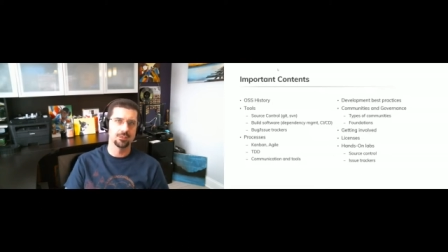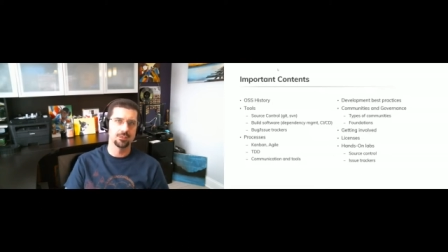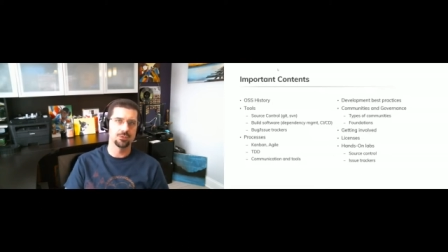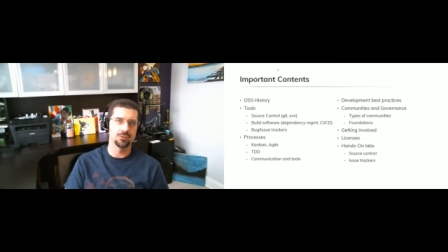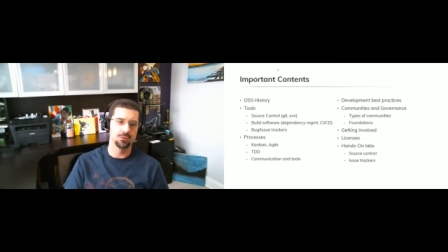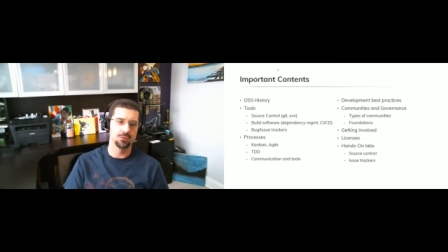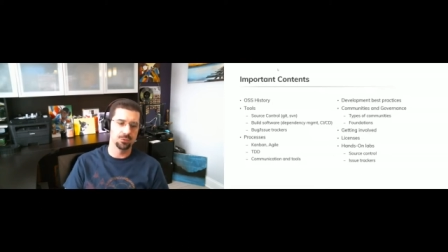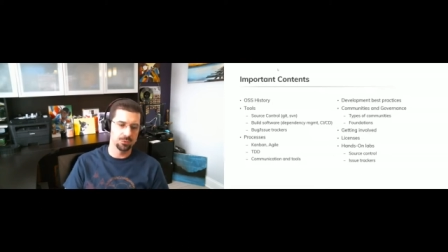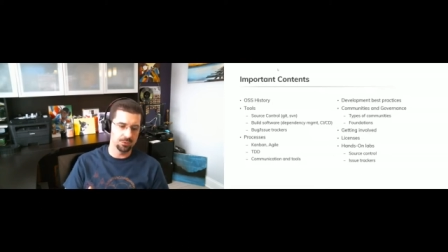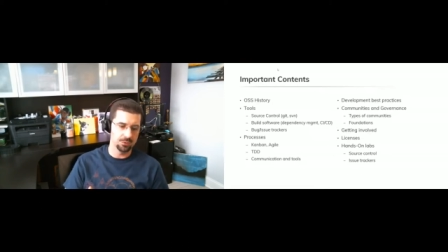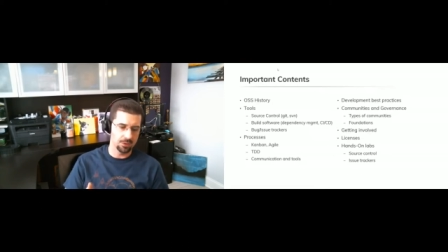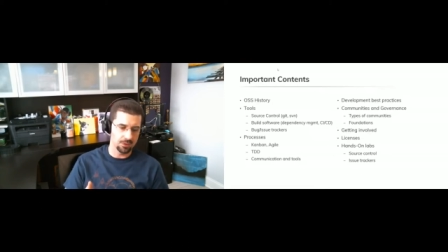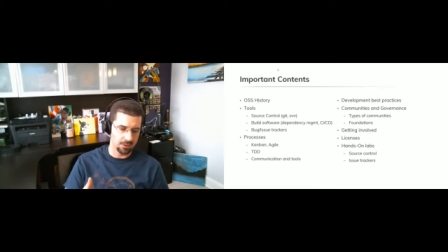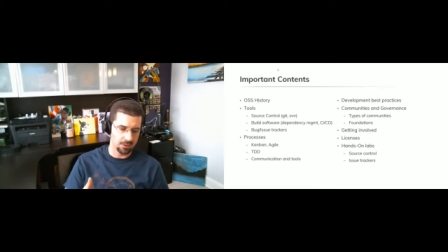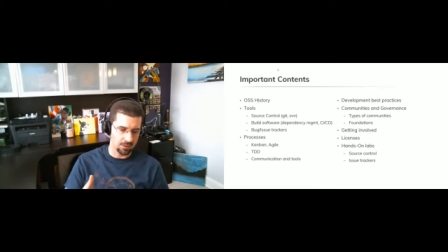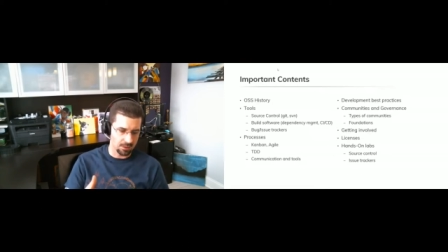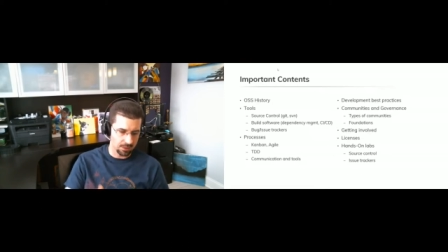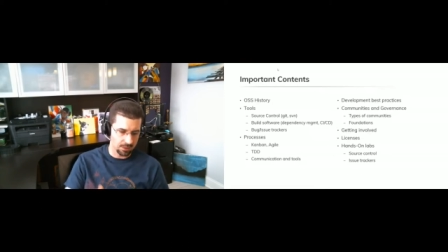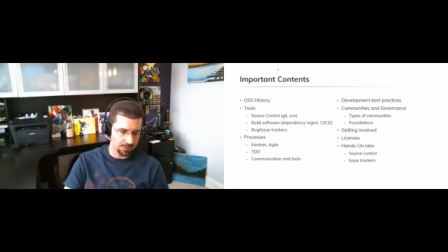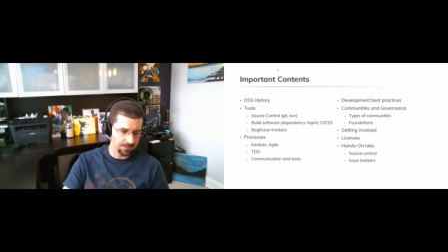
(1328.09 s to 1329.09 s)
to
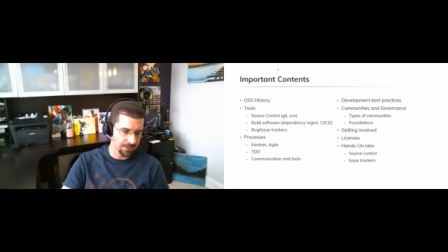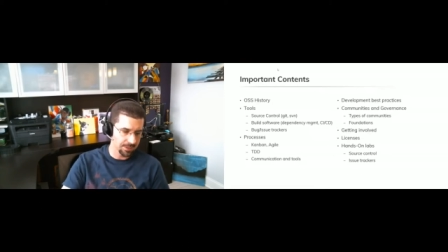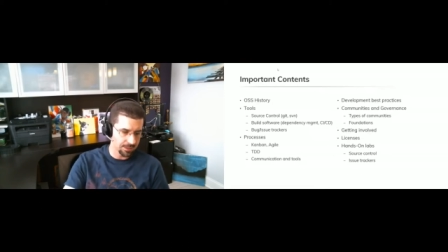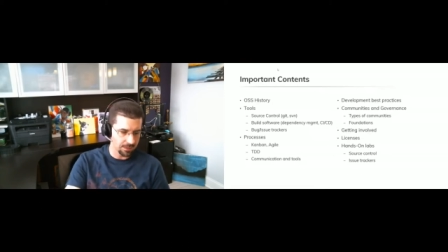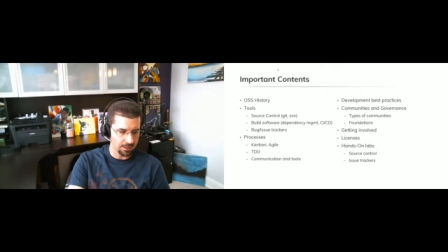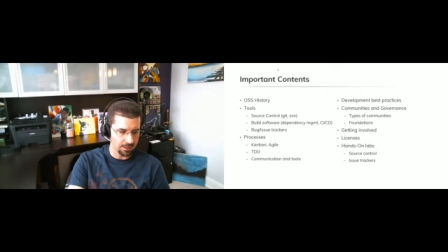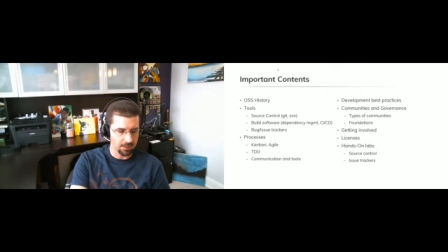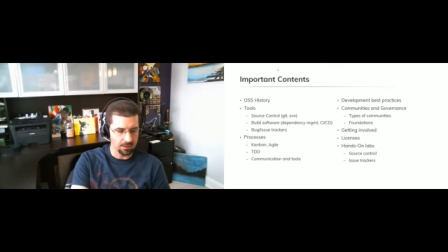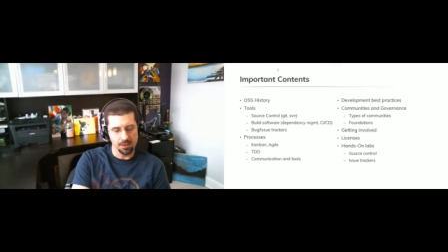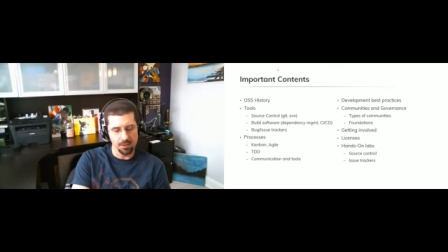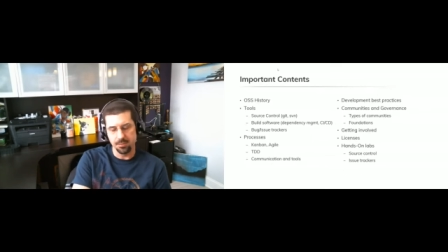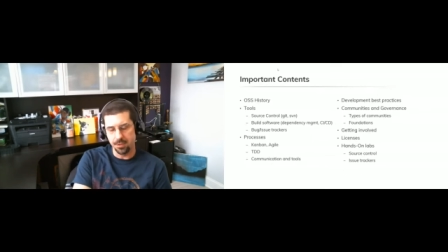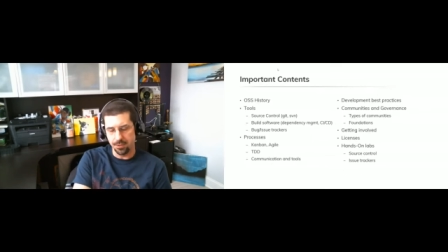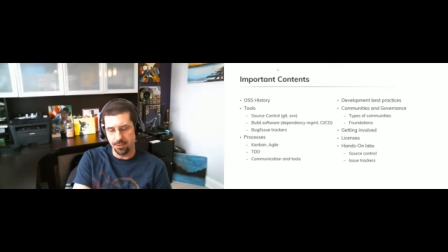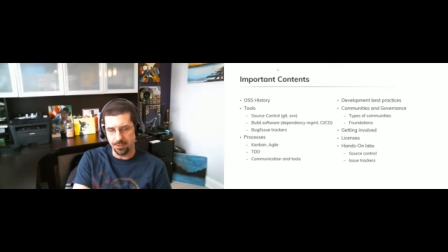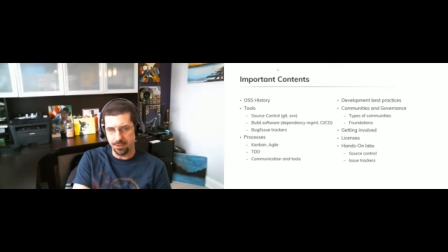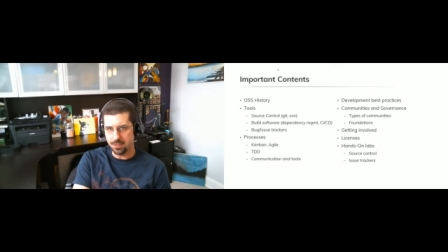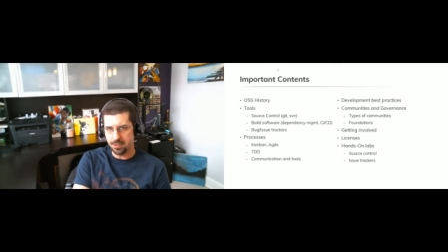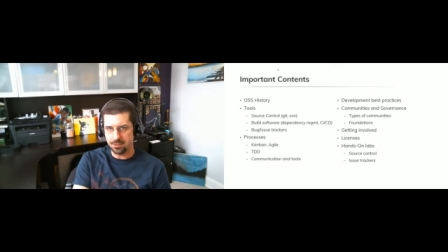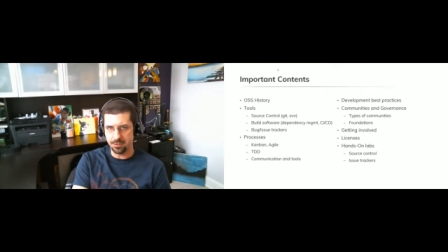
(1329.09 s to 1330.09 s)
augment our
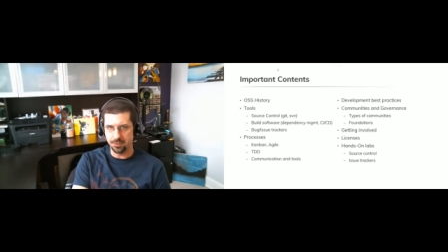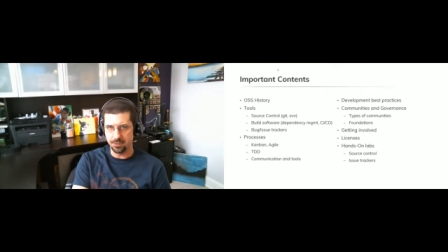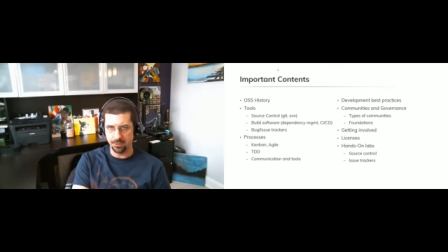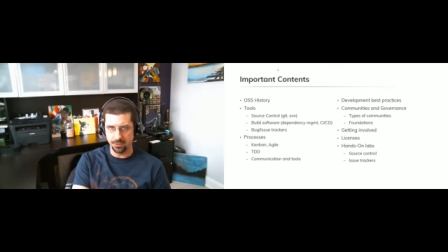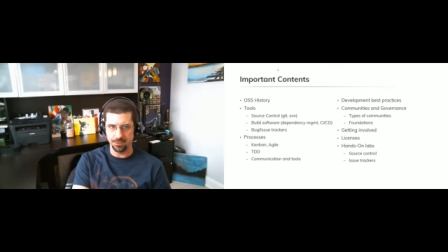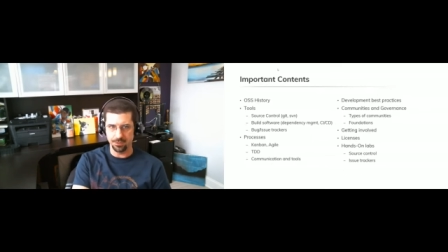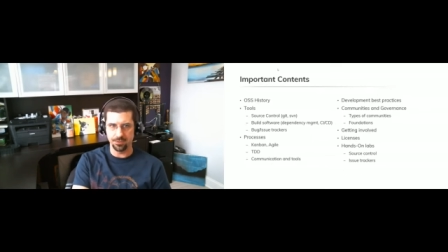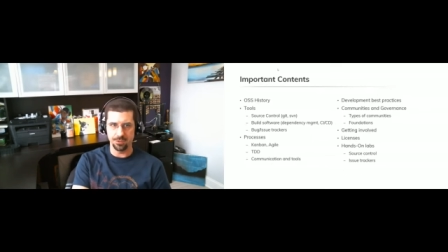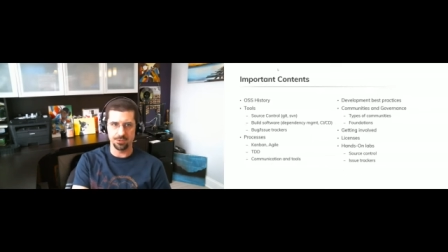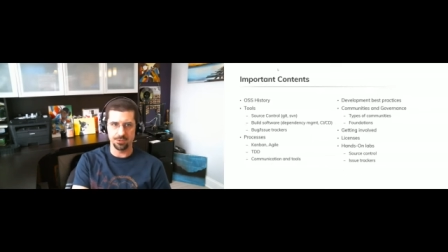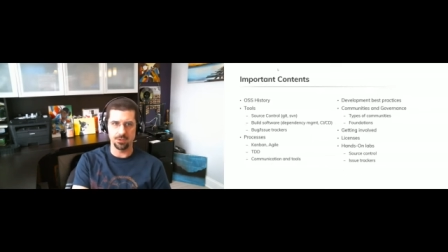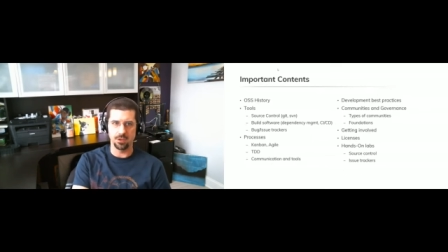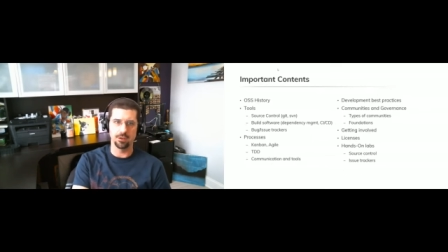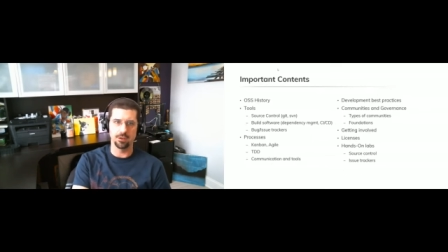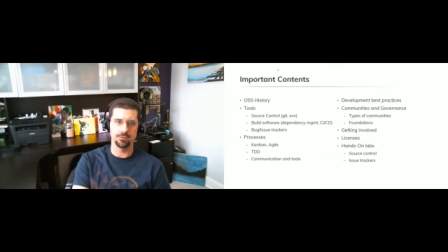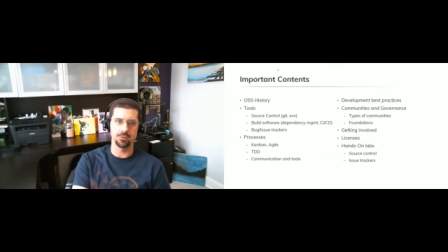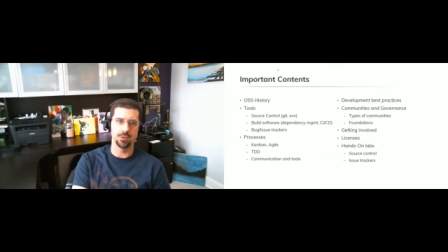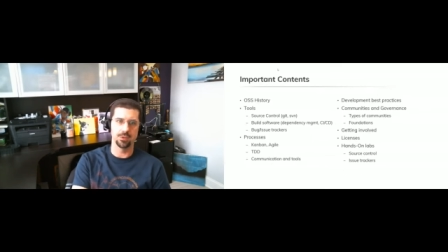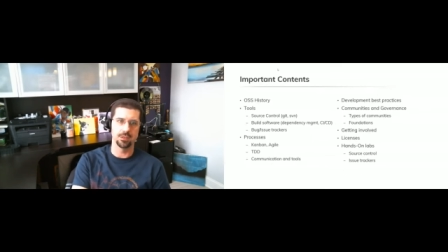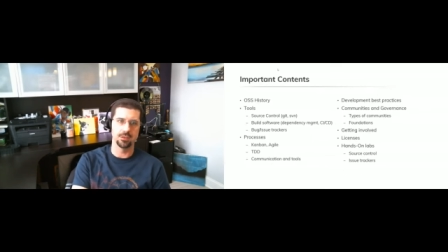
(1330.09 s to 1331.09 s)
ability to deliver
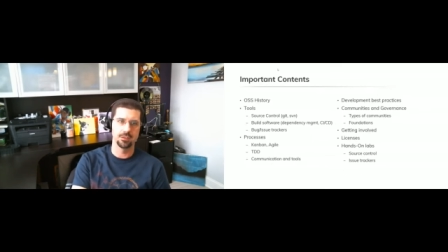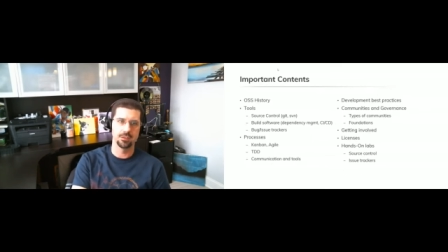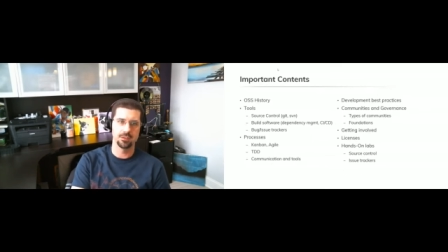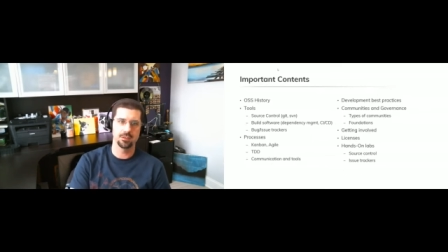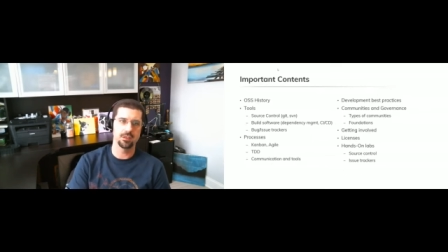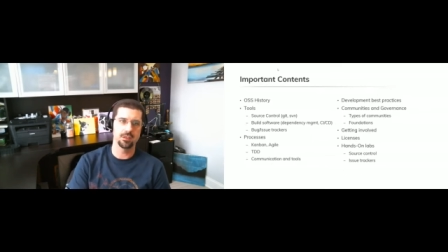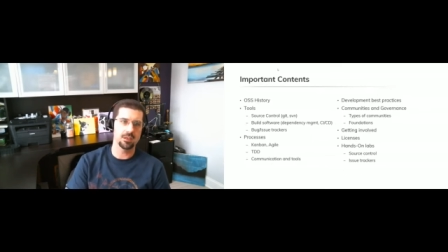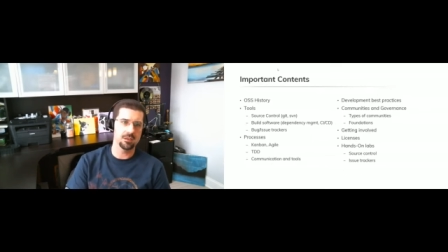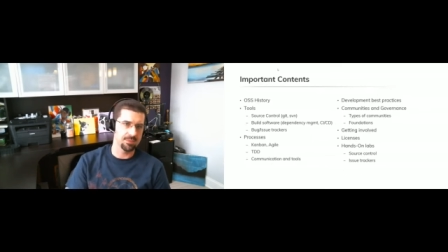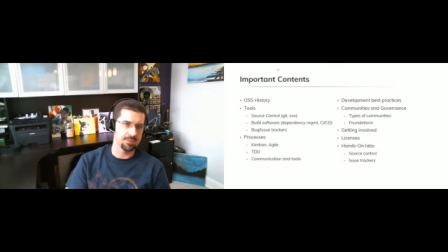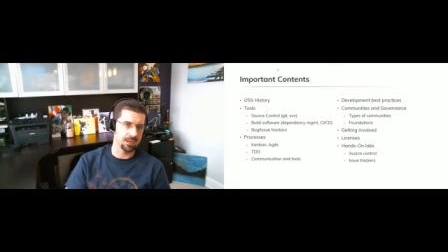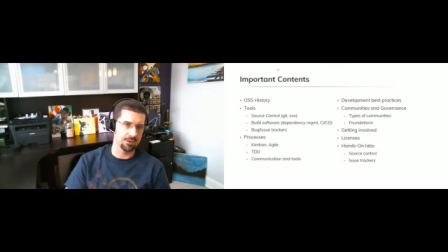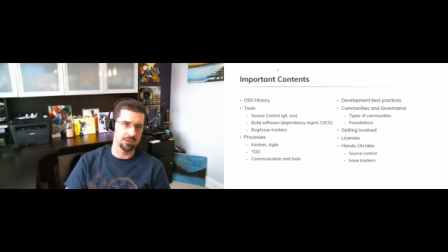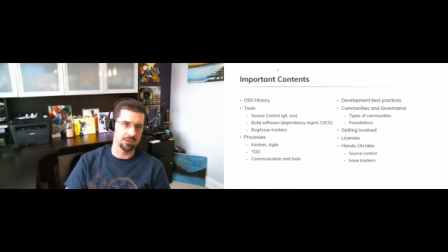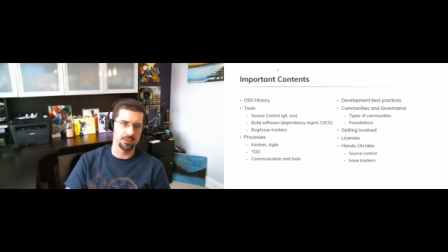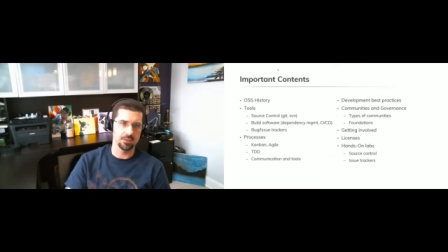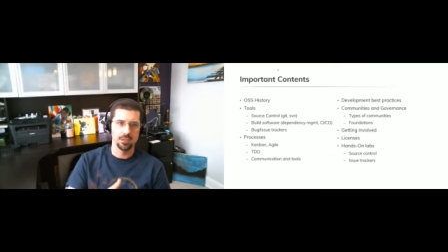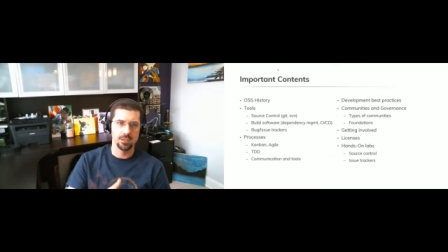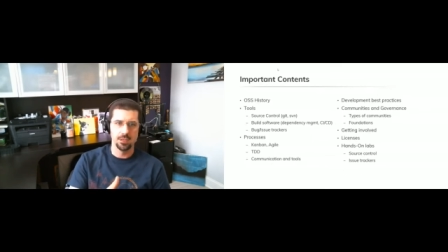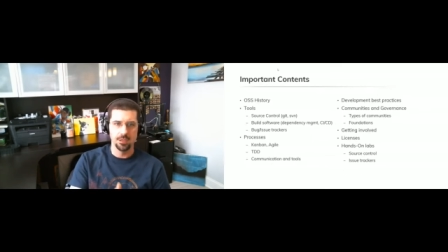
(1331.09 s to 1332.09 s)
software. Think about it.